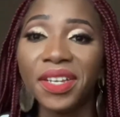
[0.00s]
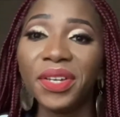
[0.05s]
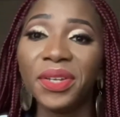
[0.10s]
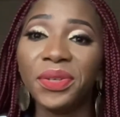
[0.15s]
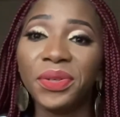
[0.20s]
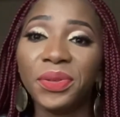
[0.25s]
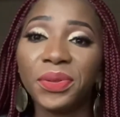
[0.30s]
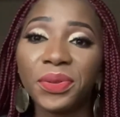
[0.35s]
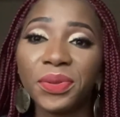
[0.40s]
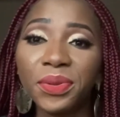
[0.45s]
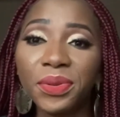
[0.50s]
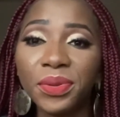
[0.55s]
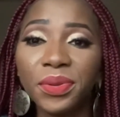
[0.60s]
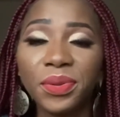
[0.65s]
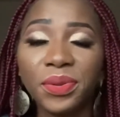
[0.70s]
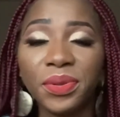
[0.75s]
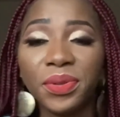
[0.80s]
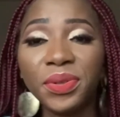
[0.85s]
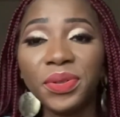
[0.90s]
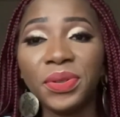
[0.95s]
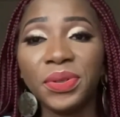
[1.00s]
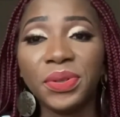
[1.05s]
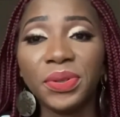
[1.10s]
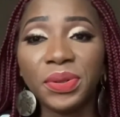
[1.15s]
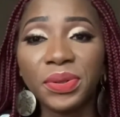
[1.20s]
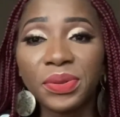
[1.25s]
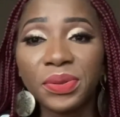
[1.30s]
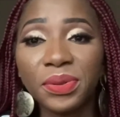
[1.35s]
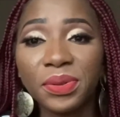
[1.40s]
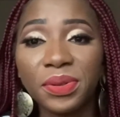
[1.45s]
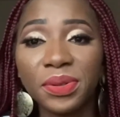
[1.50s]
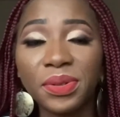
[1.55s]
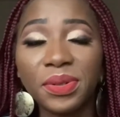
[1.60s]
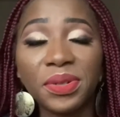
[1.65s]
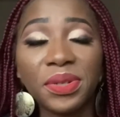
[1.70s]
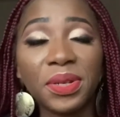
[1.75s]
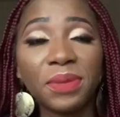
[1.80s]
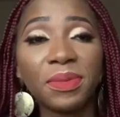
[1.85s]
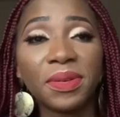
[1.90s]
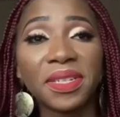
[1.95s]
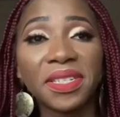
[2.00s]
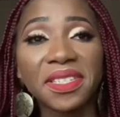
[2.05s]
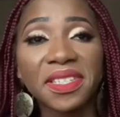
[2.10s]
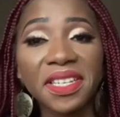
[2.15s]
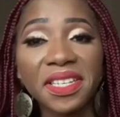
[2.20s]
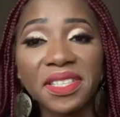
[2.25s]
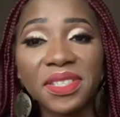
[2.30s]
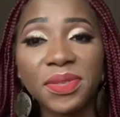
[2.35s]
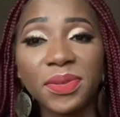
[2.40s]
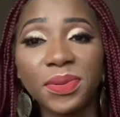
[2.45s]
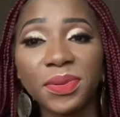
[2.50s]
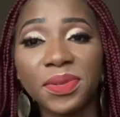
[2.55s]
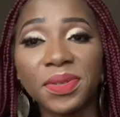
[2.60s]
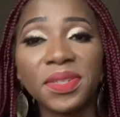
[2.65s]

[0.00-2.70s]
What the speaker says: You cook, you no cook, nobody send you.